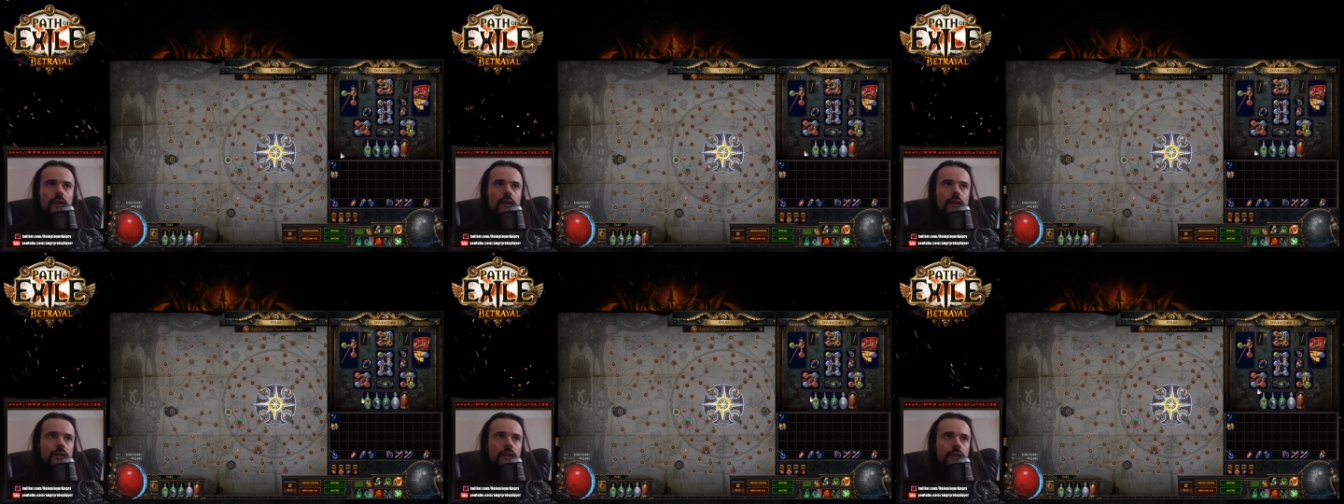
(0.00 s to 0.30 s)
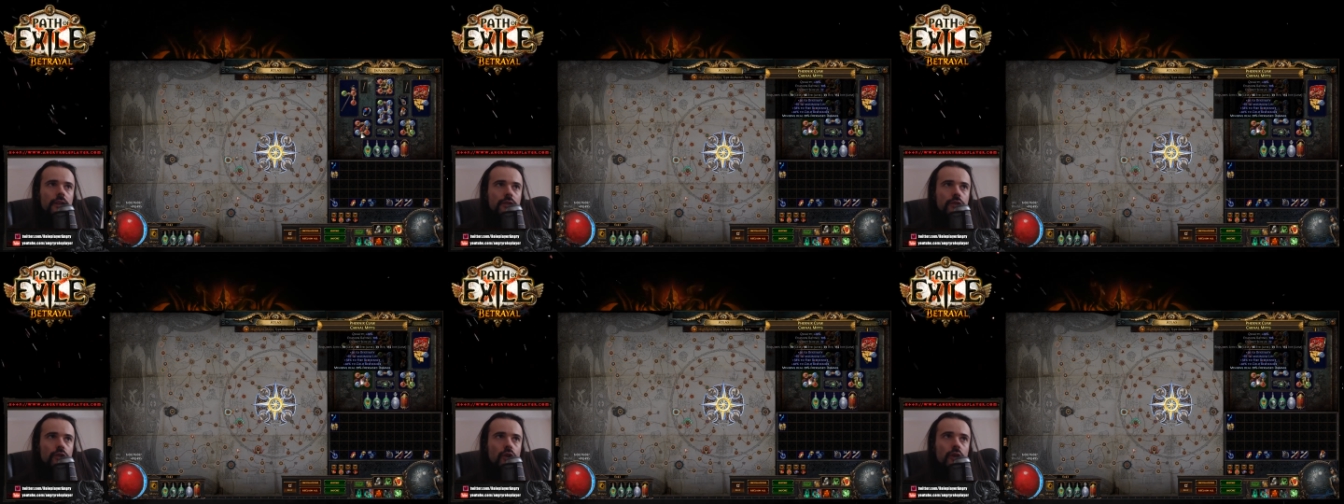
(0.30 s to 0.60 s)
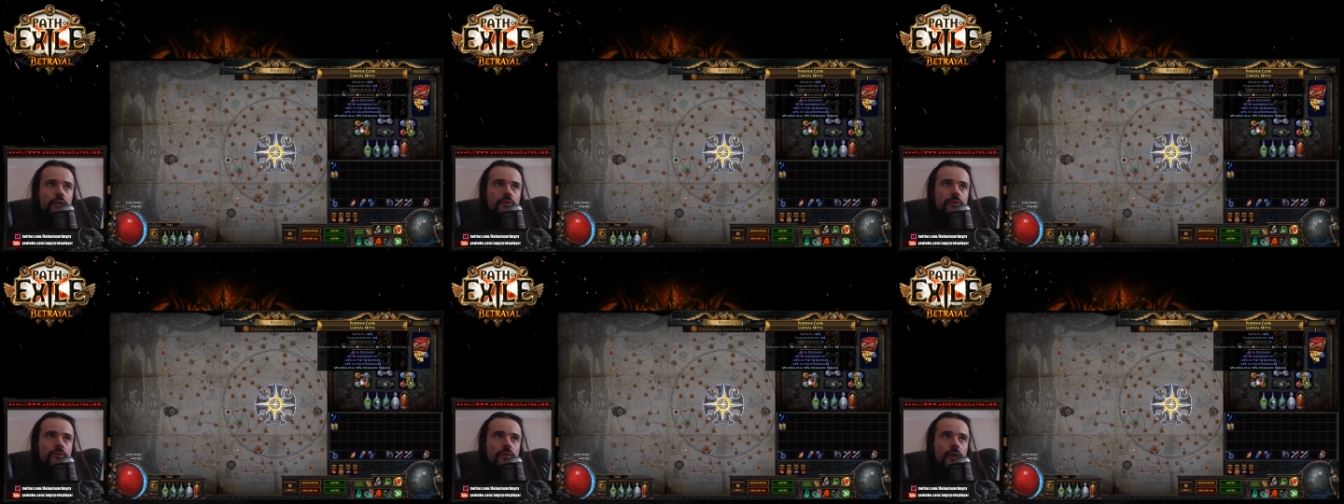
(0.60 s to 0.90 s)

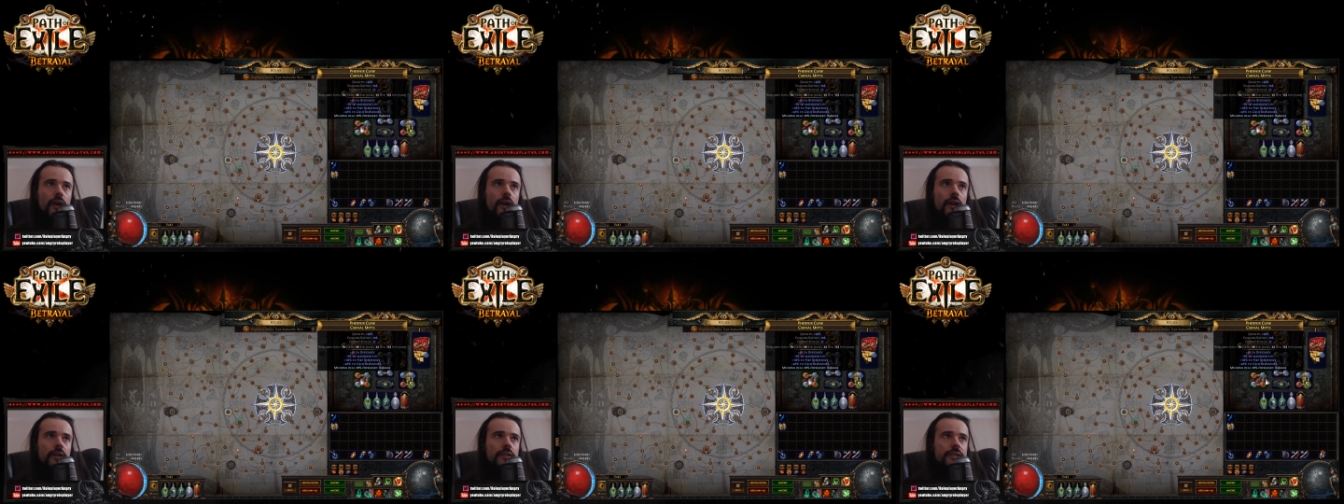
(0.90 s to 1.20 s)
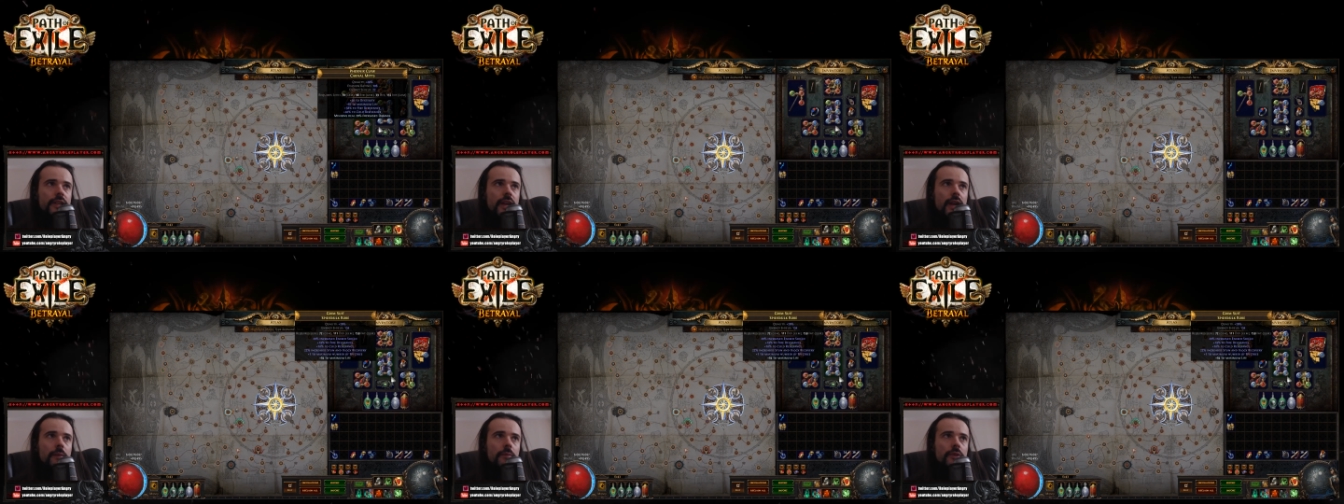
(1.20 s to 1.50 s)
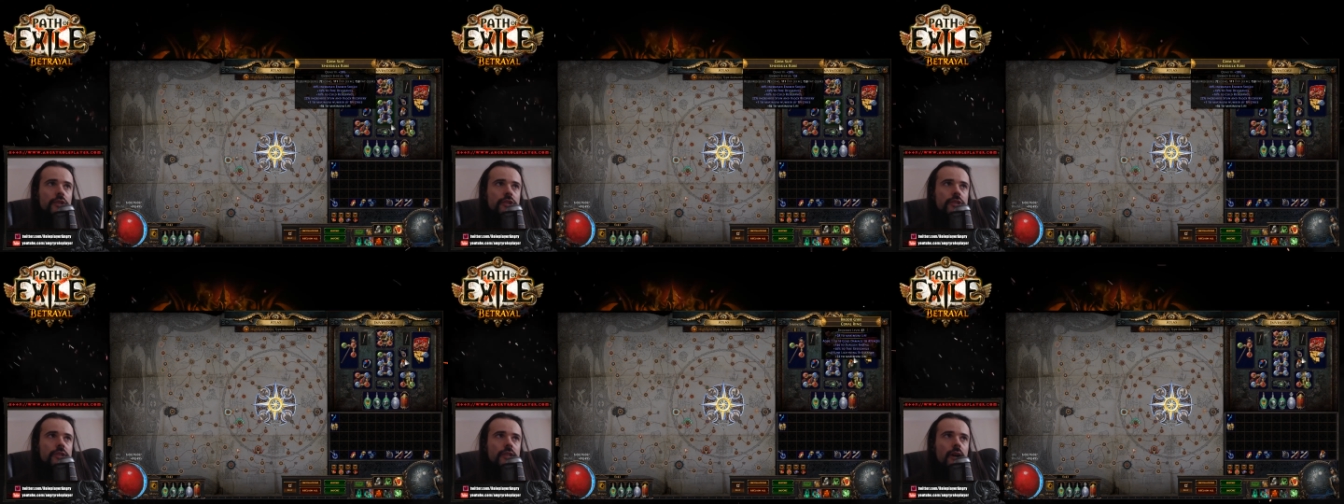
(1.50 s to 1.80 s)
non-fire
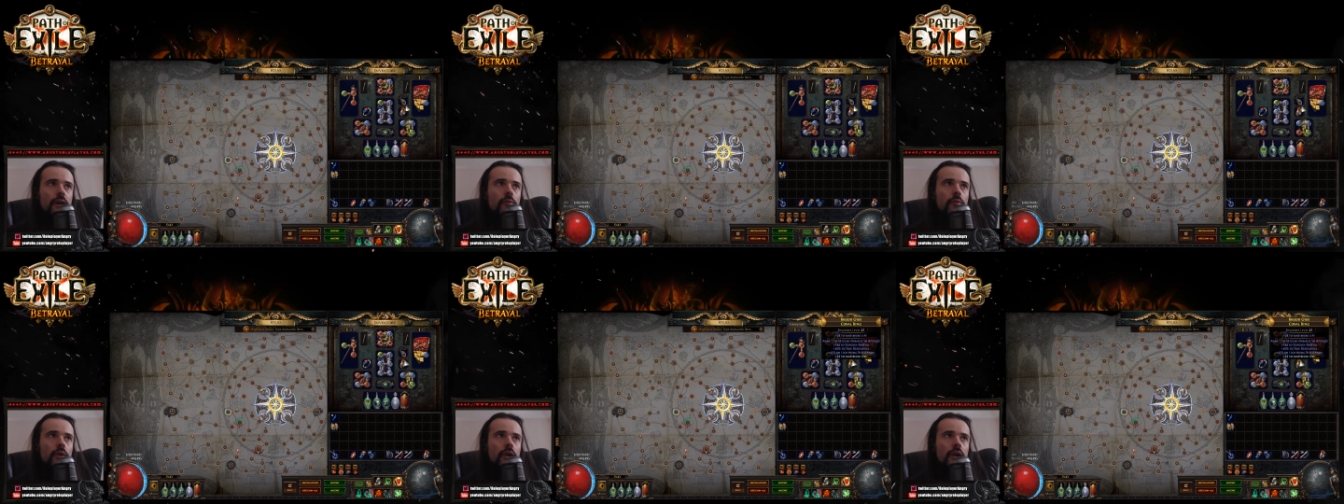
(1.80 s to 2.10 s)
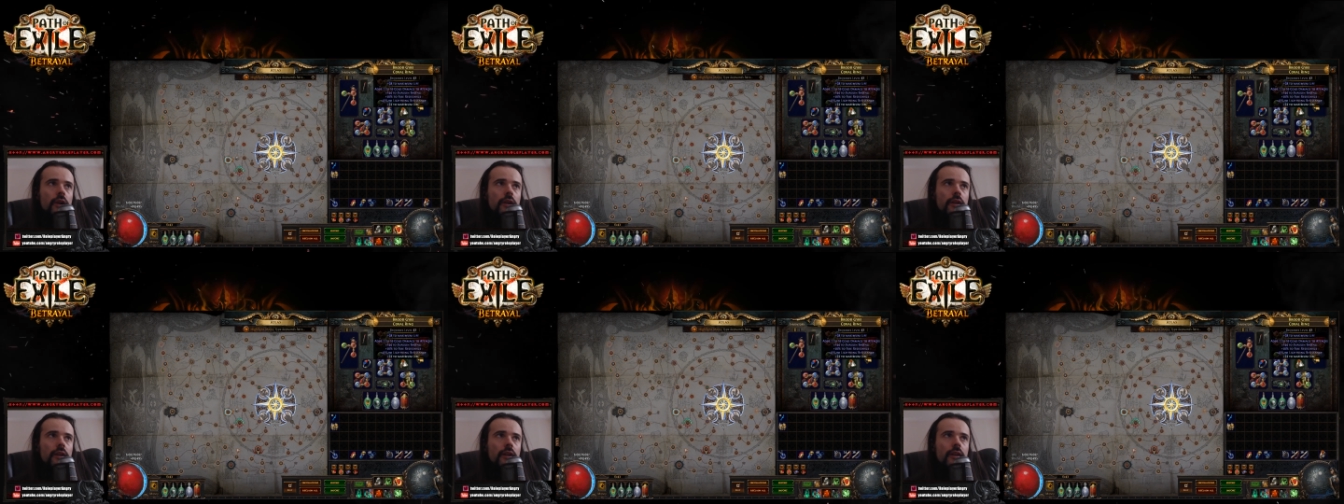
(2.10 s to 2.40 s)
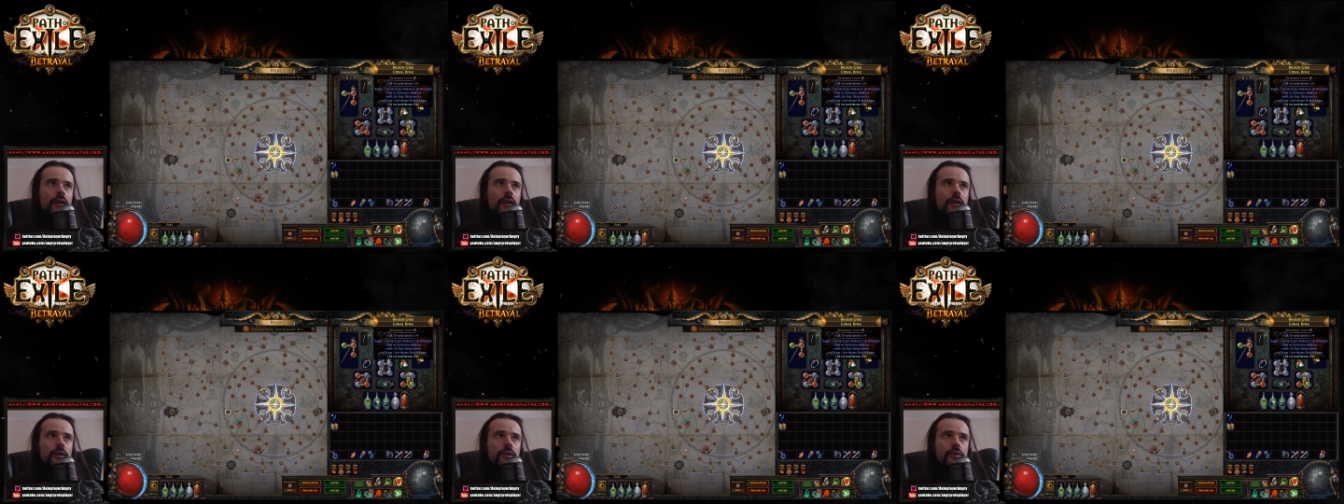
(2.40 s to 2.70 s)
damage somewhere.